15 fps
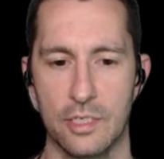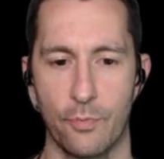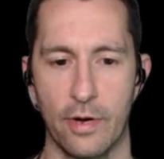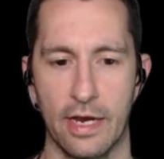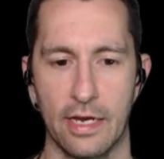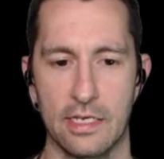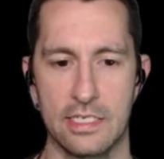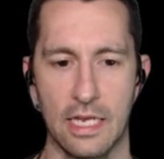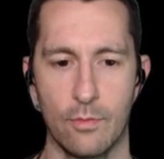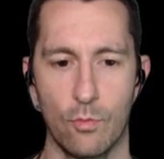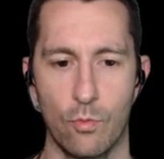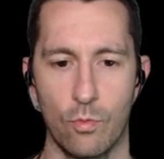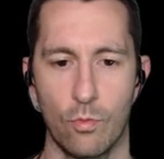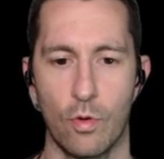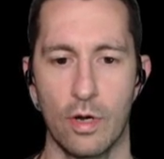sprites,
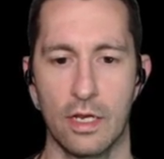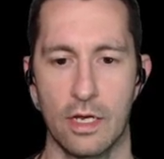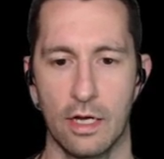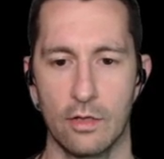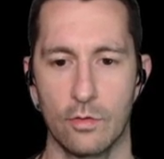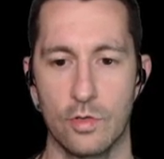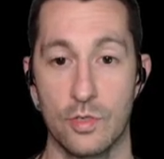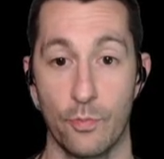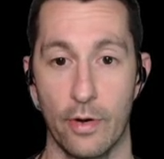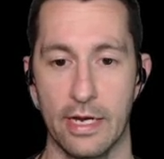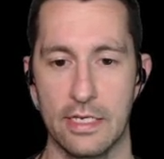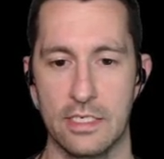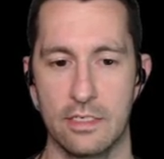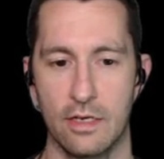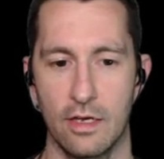same one color
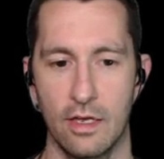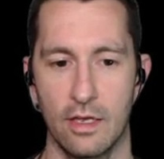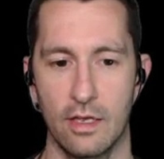sprites.